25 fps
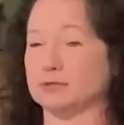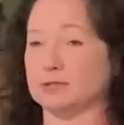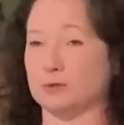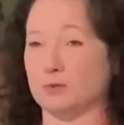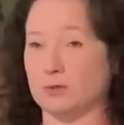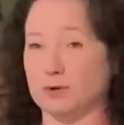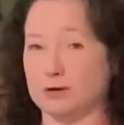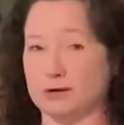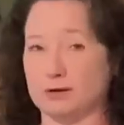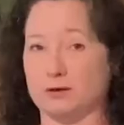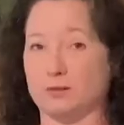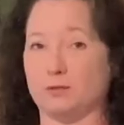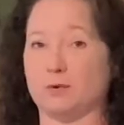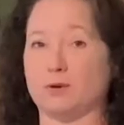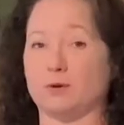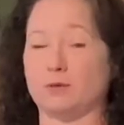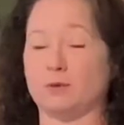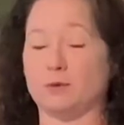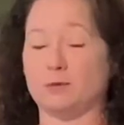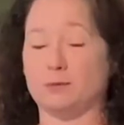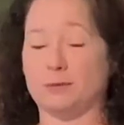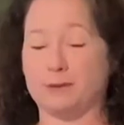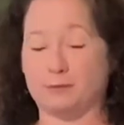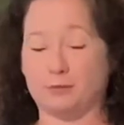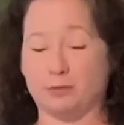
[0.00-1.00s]
We
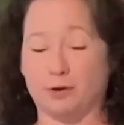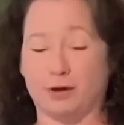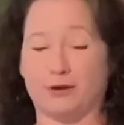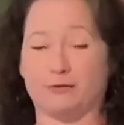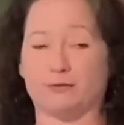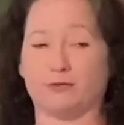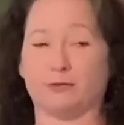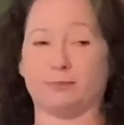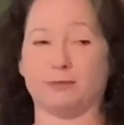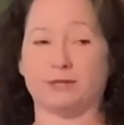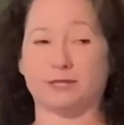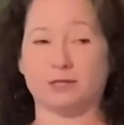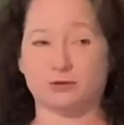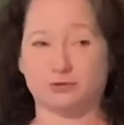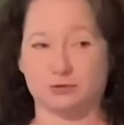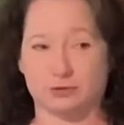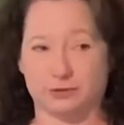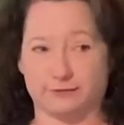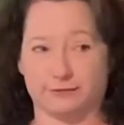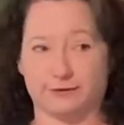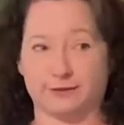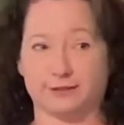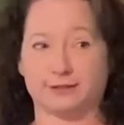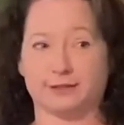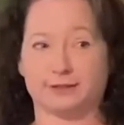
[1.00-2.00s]
will be praying for Miss
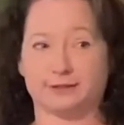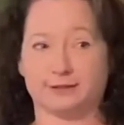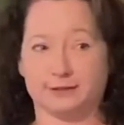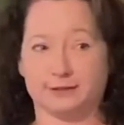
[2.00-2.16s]
Terrific.